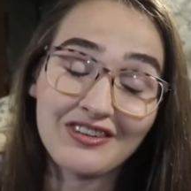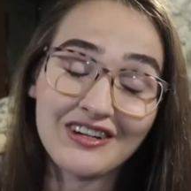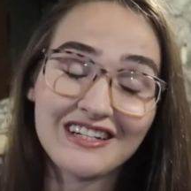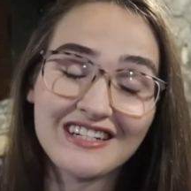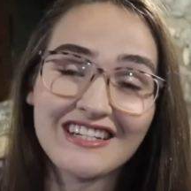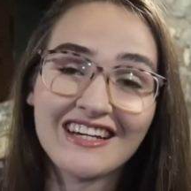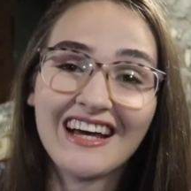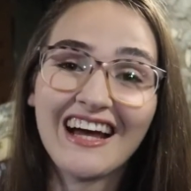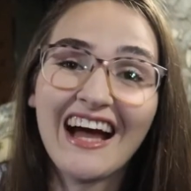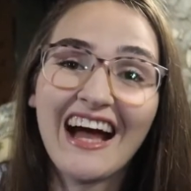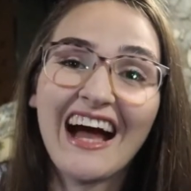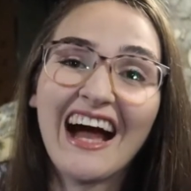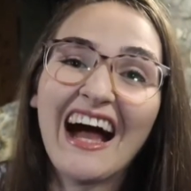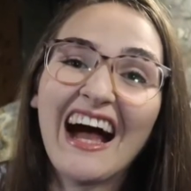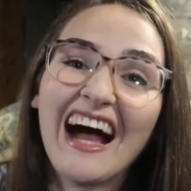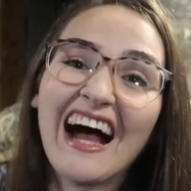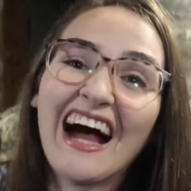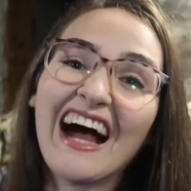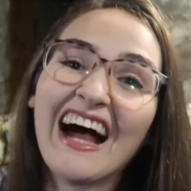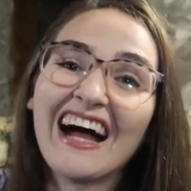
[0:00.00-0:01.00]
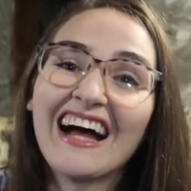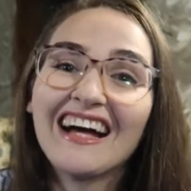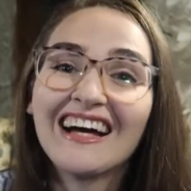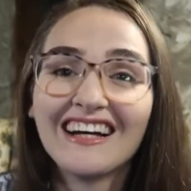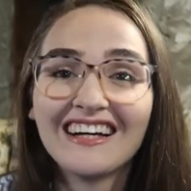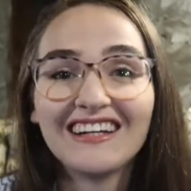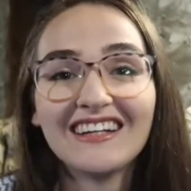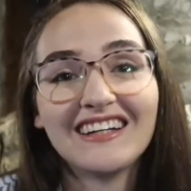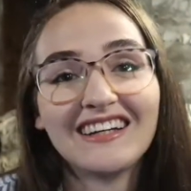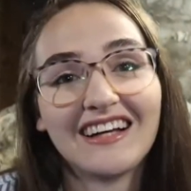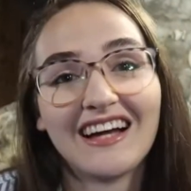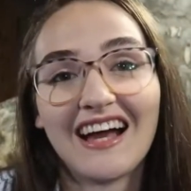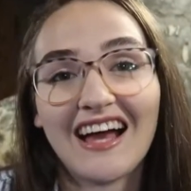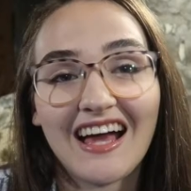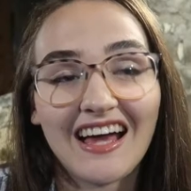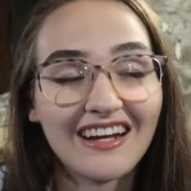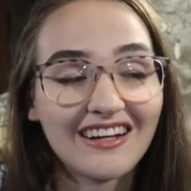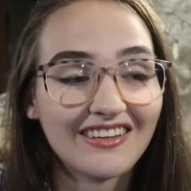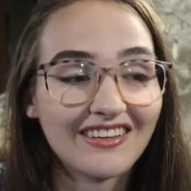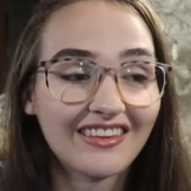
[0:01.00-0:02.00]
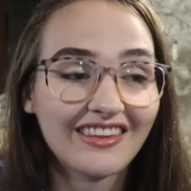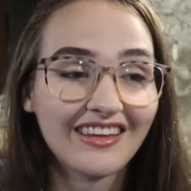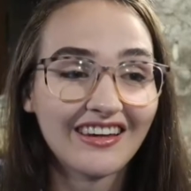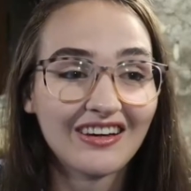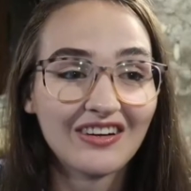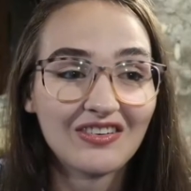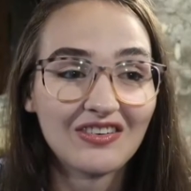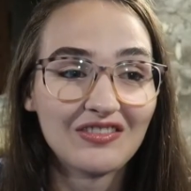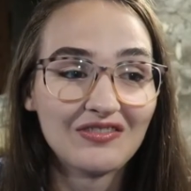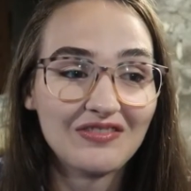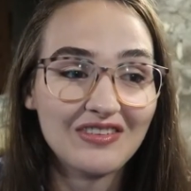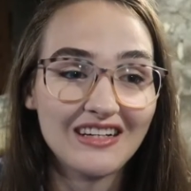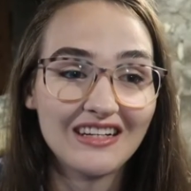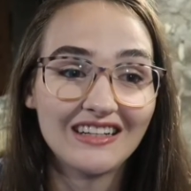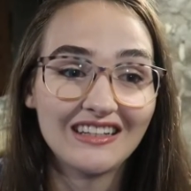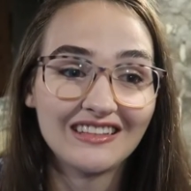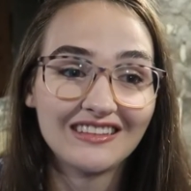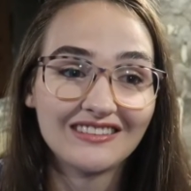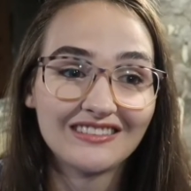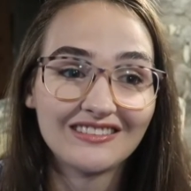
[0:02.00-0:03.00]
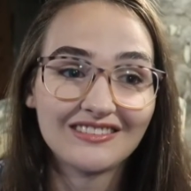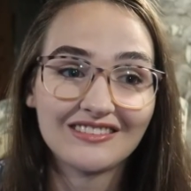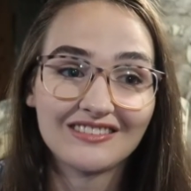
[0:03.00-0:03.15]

which I don't think would be